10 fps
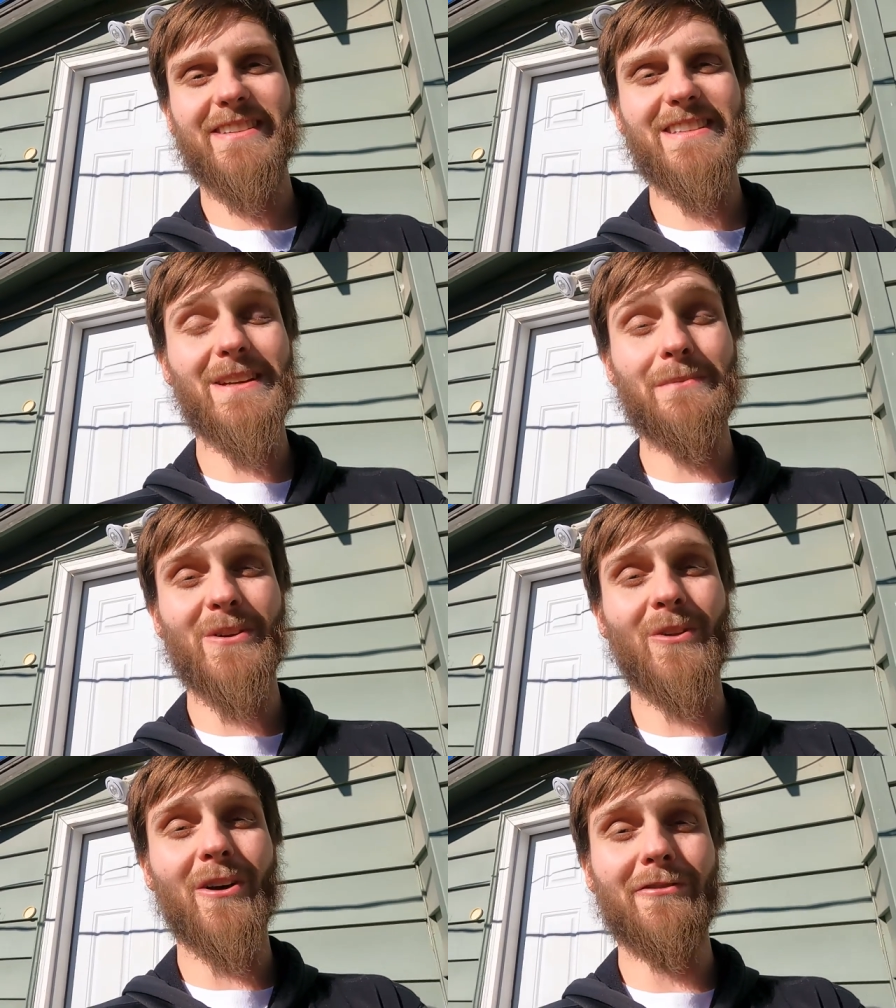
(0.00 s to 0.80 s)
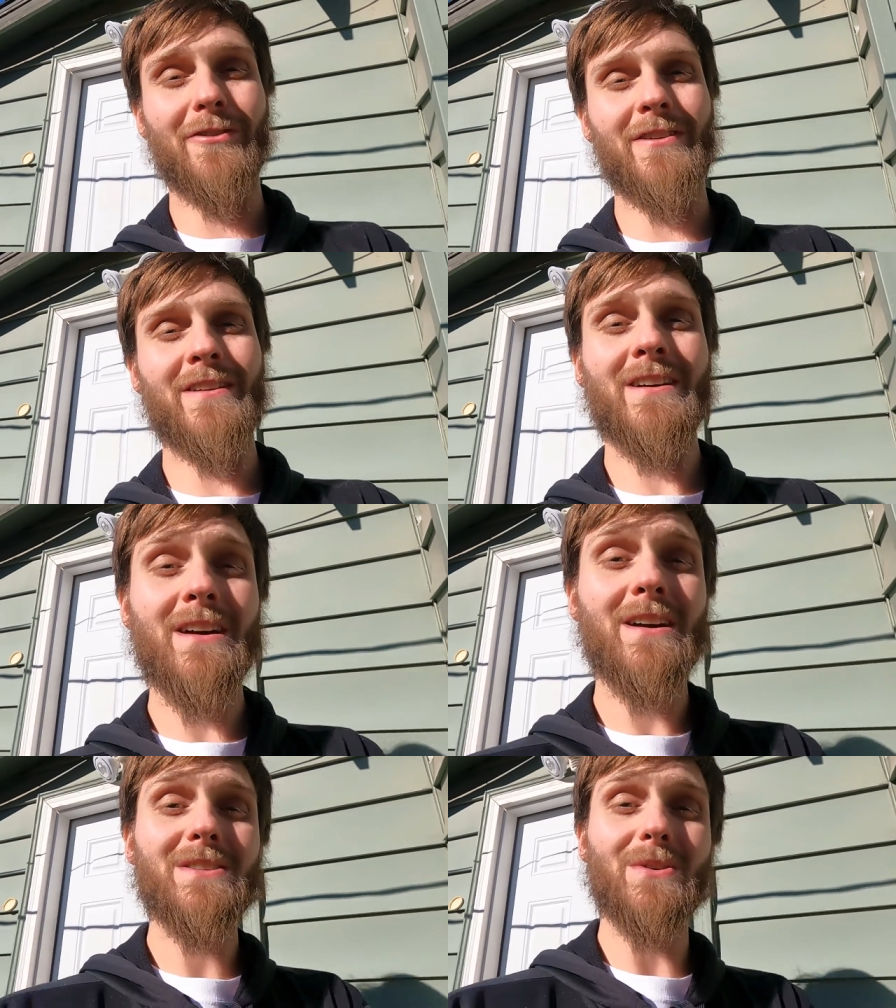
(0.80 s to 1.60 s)
It's going to be a lot of fun.
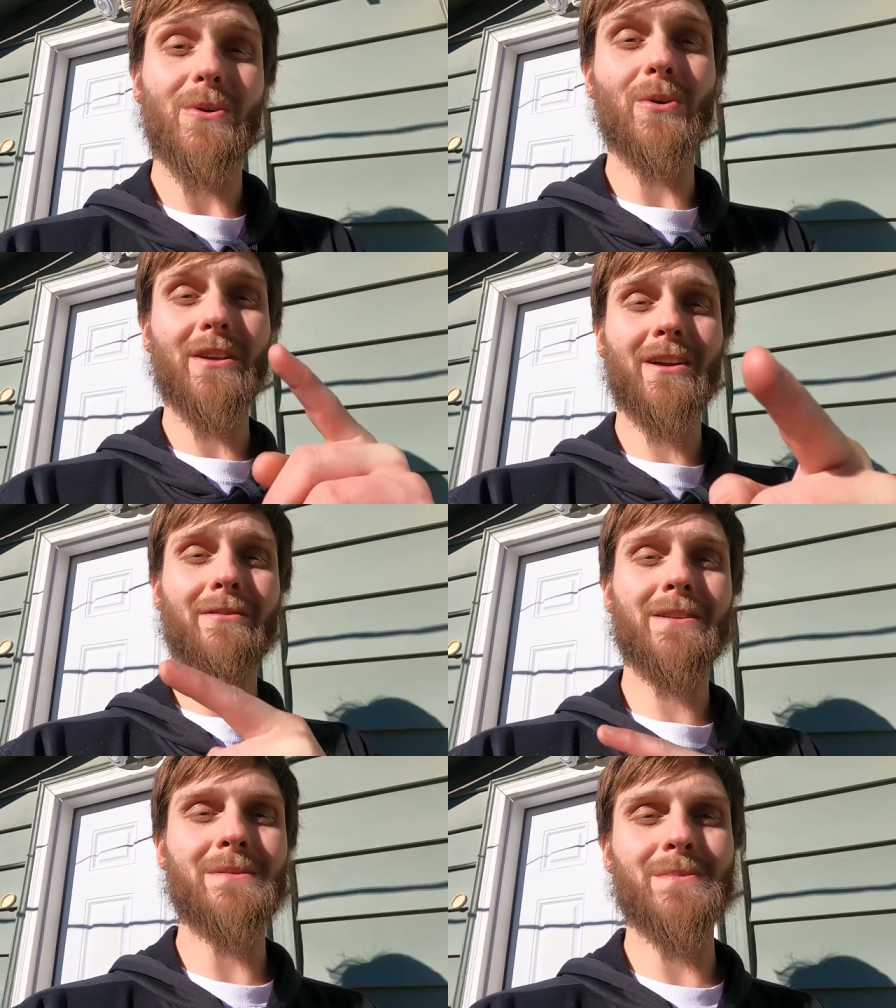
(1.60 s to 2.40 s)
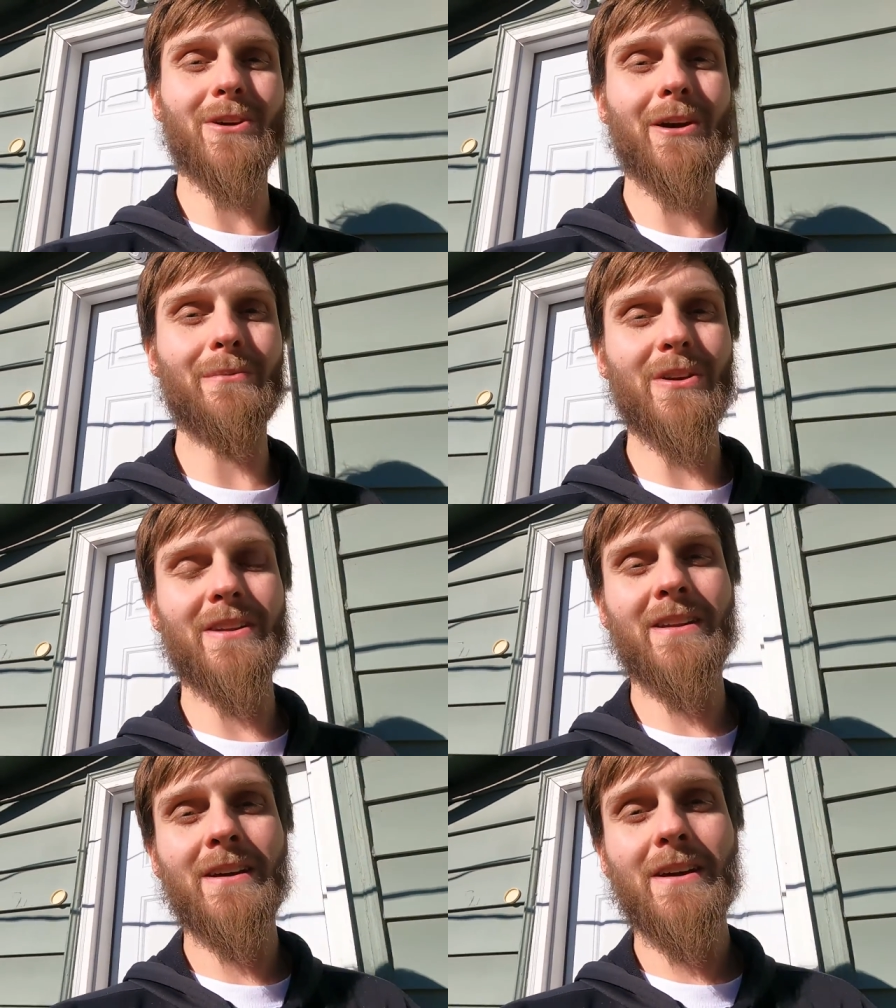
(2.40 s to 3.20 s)
So click that red subscribe
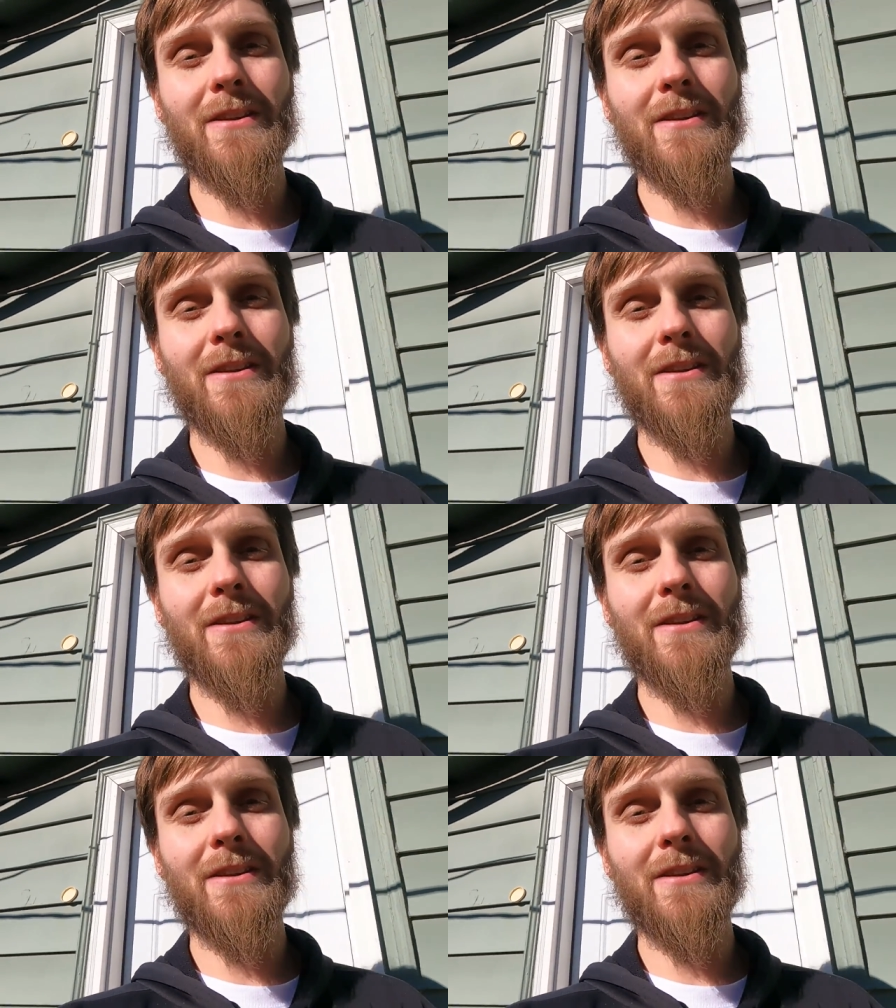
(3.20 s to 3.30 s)
button.